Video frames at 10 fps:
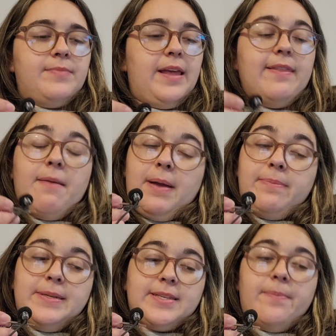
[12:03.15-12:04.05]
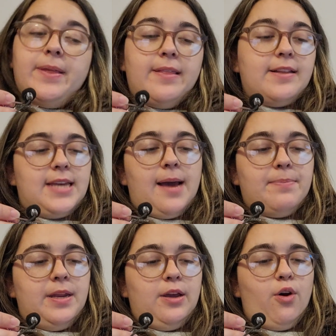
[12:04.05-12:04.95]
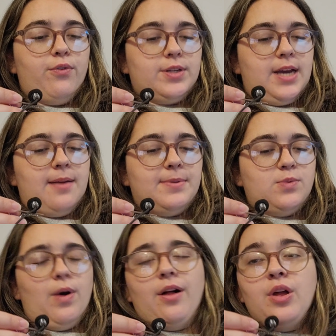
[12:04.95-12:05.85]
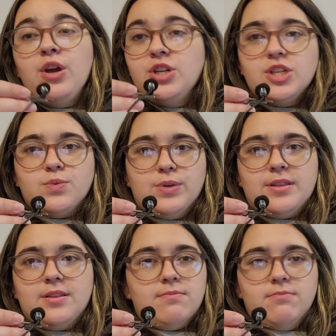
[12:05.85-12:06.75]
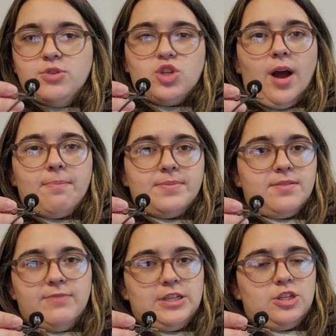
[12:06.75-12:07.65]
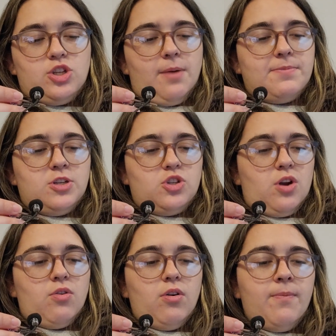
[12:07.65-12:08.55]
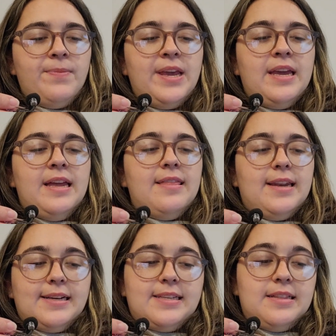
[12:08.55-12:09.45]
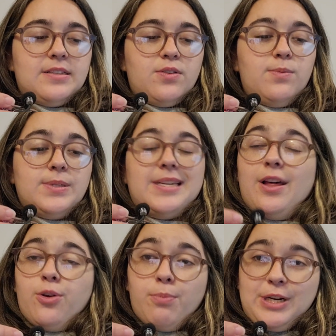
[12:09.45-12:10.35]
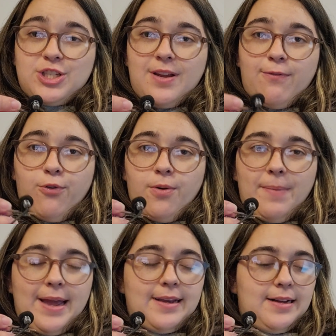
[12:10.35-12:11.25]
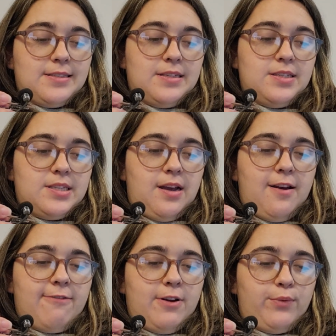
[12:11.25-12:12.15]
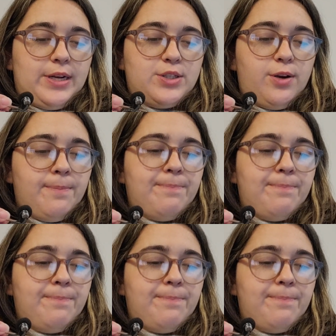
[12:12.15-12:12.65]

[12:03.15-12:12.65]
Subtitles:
And that might be something that's happening over time as well, just with shops, vintage shops in general. The next thing that sold was another bracelet for my cousin's fundraiser.